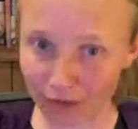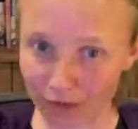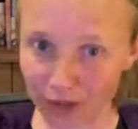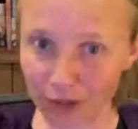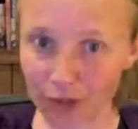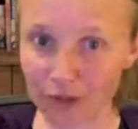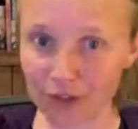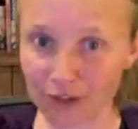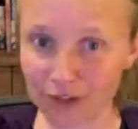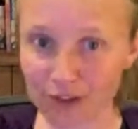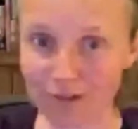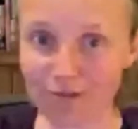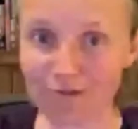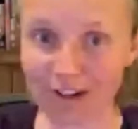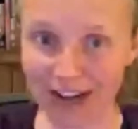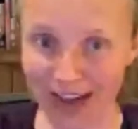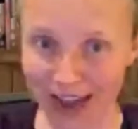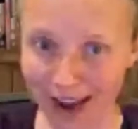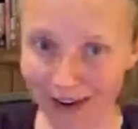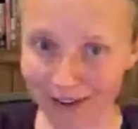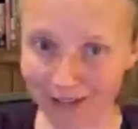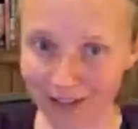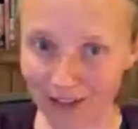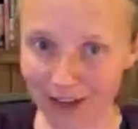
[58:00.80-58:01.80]
a fusion
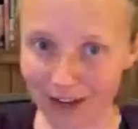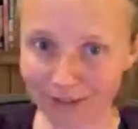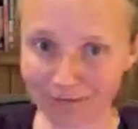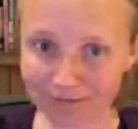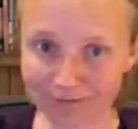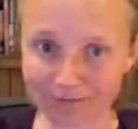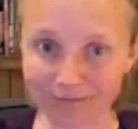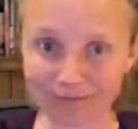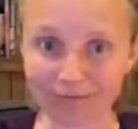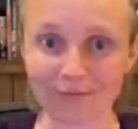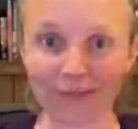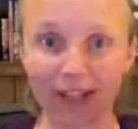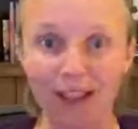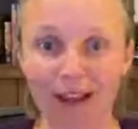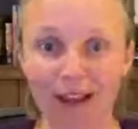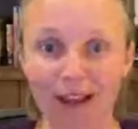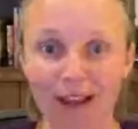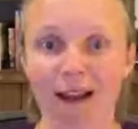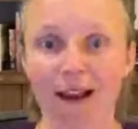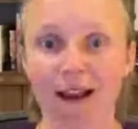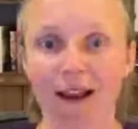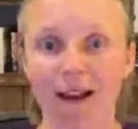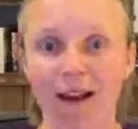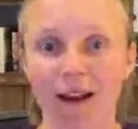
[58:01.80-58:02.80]
reactor.
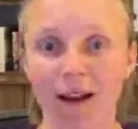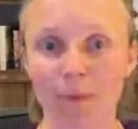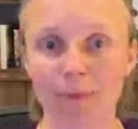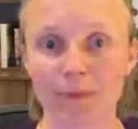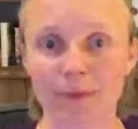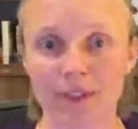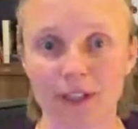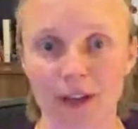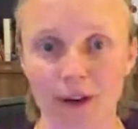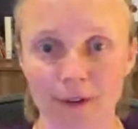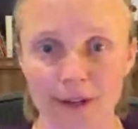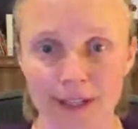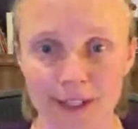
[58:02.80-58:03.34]
So